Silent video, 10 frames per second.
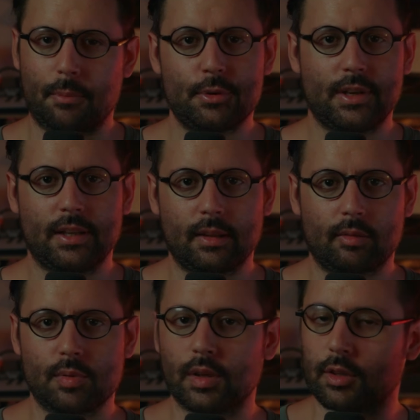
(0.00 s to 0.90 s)
I put it in the
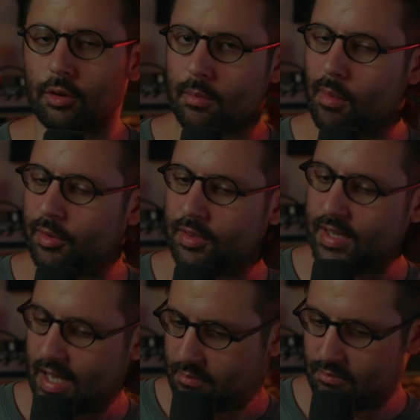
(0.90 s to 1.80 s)
description, I don't remember the
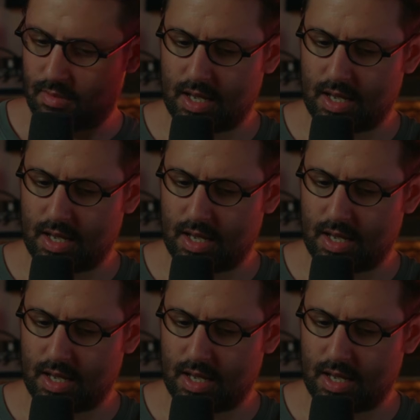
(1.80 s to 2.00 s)
name,